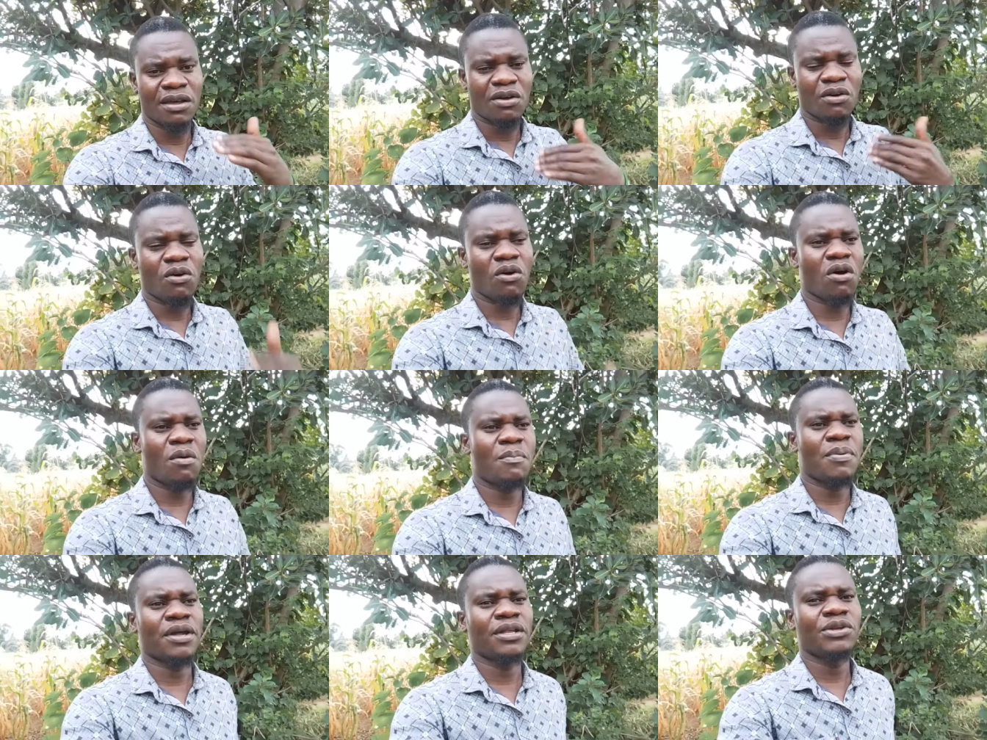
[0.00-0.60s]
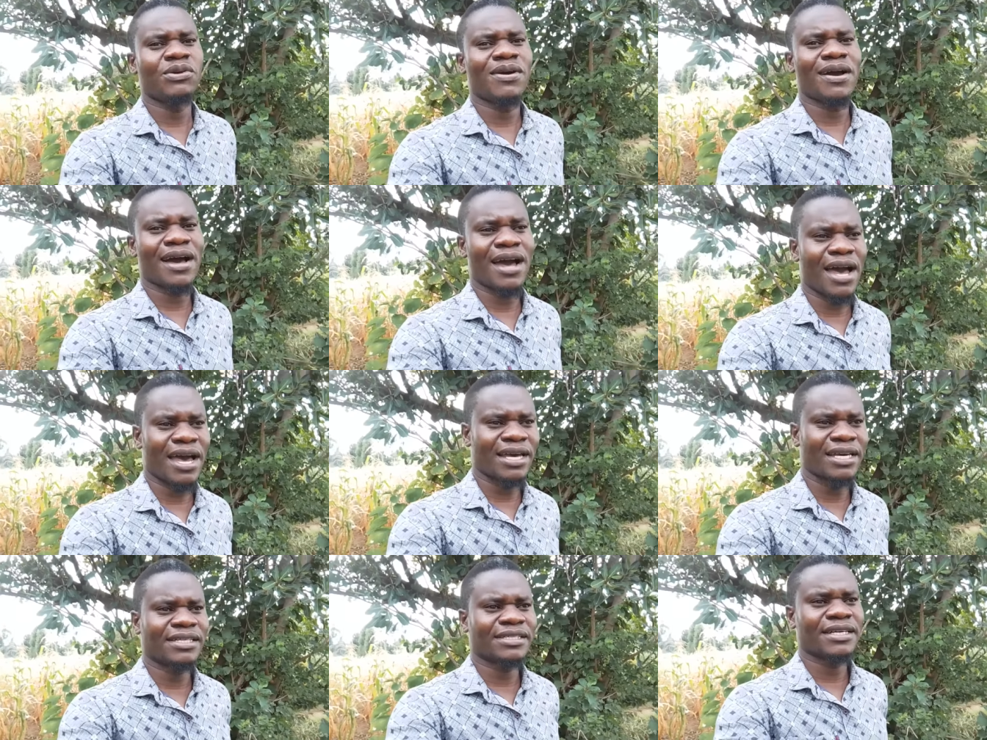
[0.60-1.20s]
open your
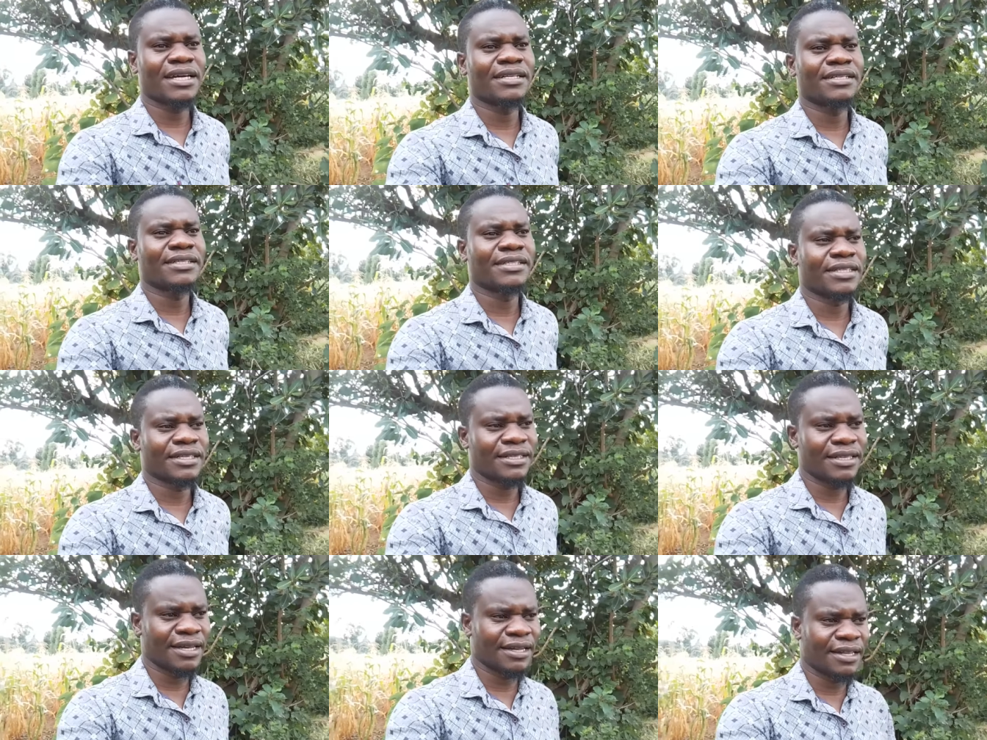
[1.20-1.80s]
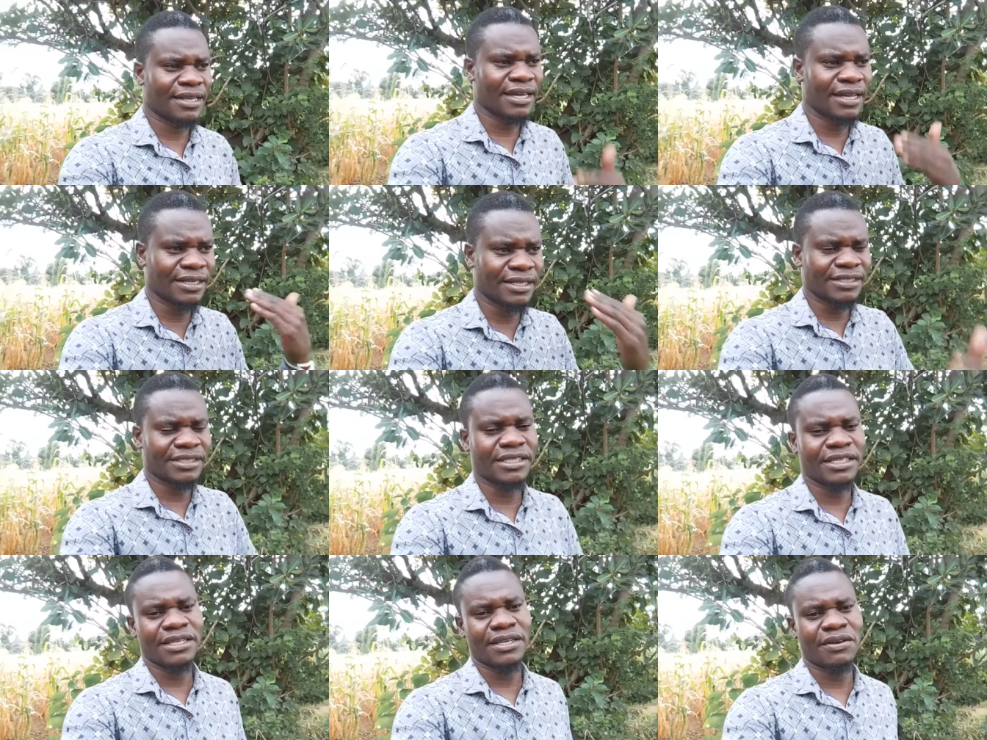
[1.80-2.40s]
eyes and see the
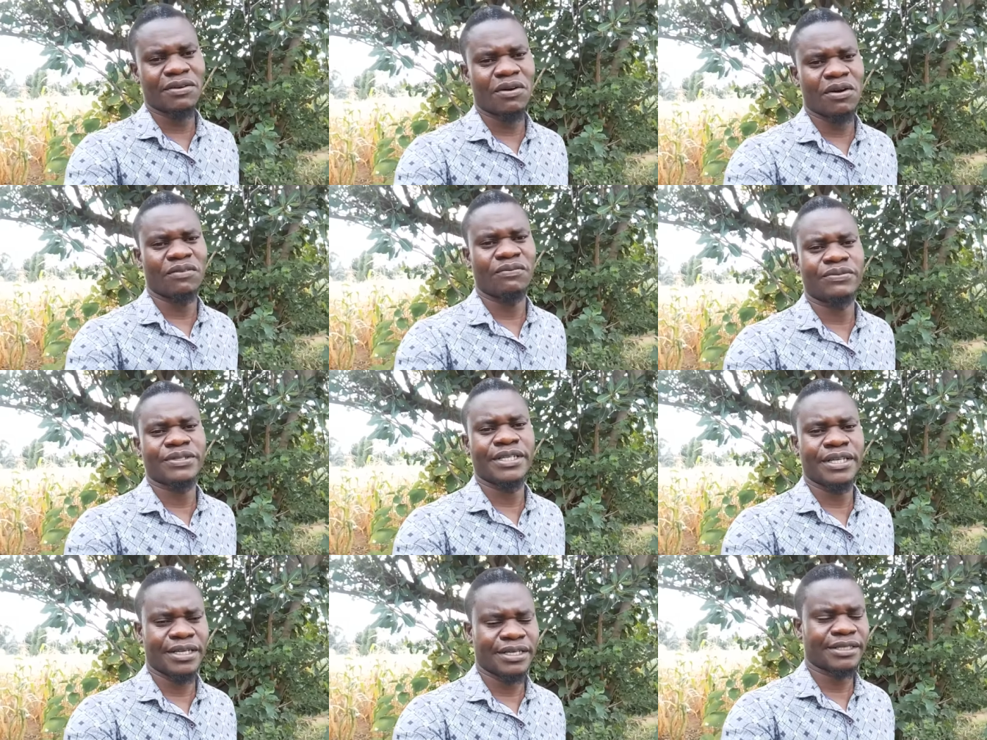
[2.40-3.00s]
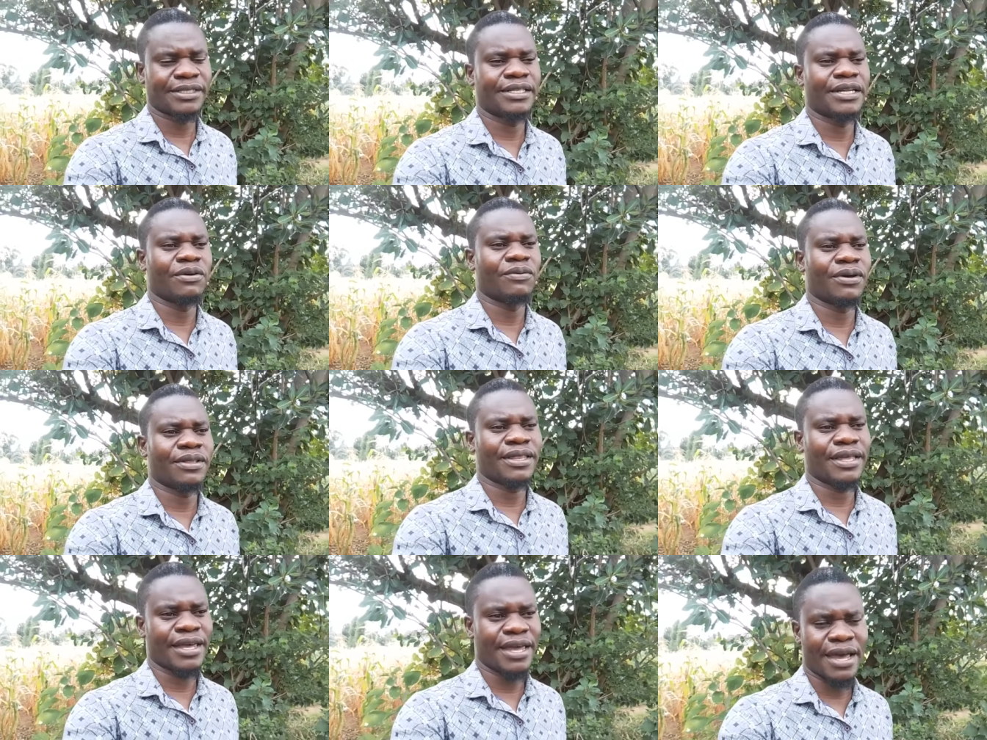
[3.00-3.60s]
reality of things the way
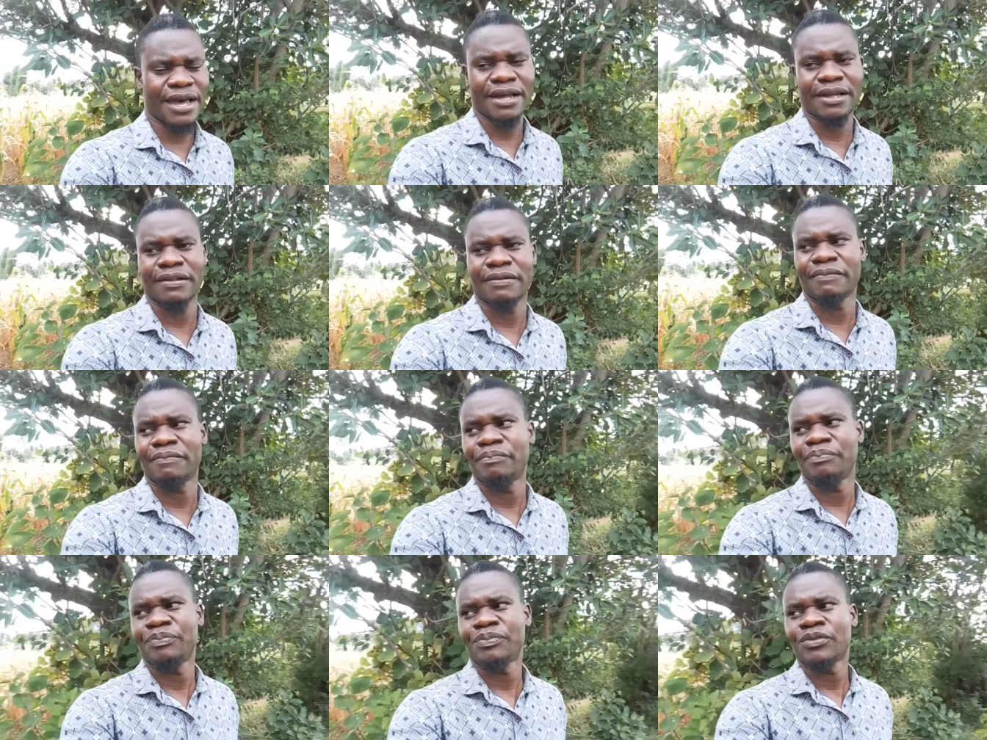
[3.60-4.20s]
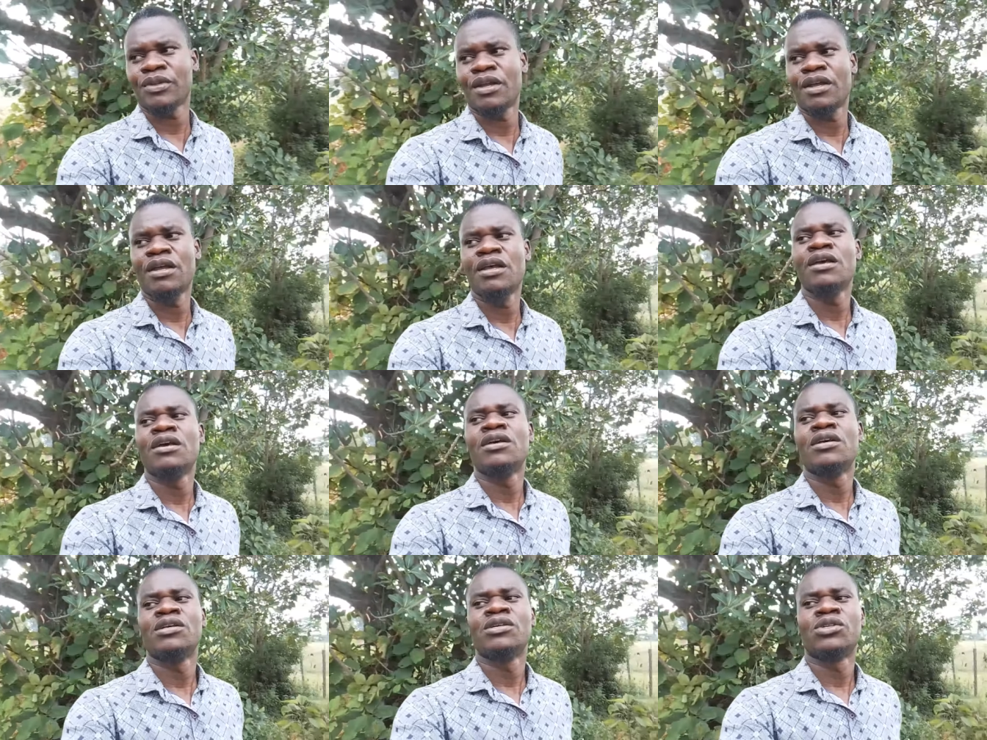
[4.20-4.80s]
they are
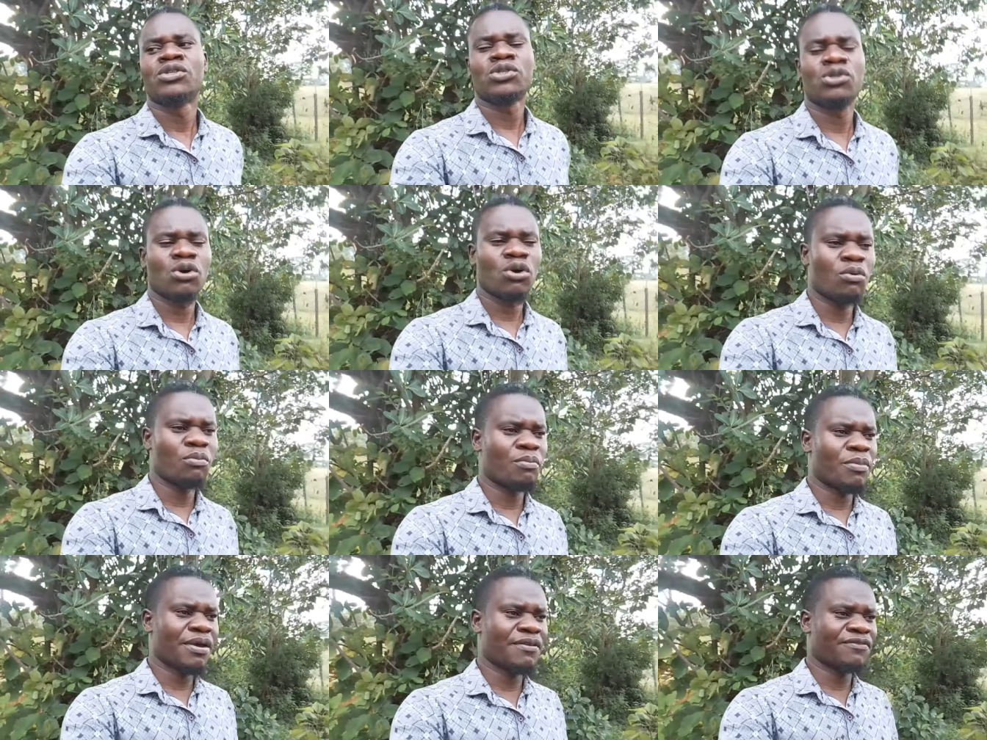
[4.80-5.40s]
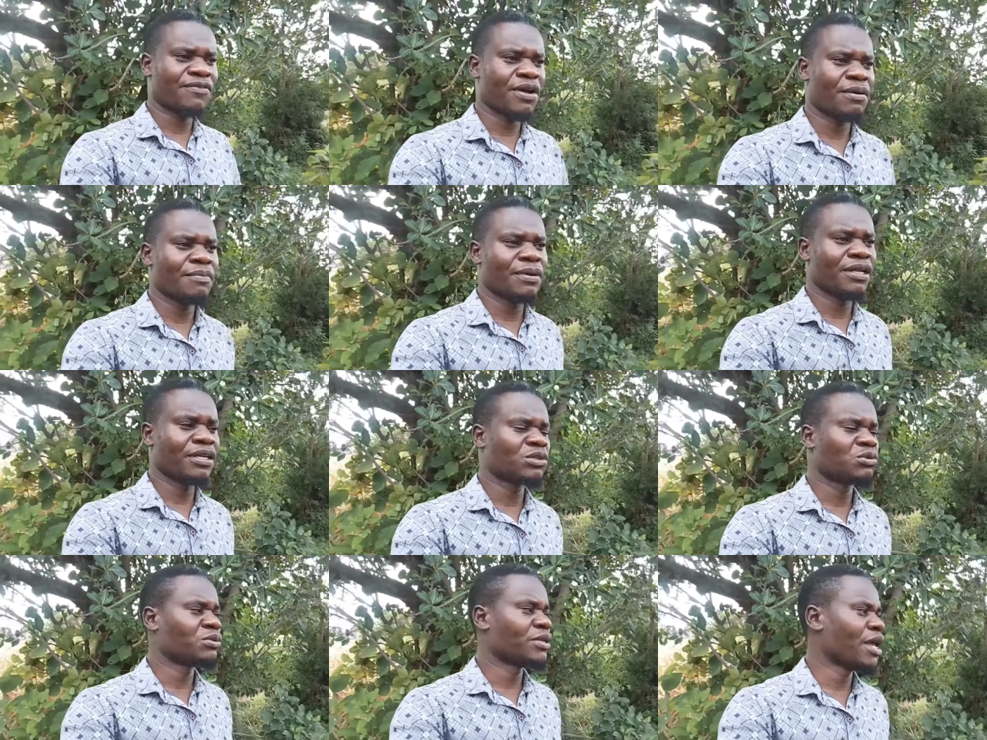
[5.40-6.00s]
so my family today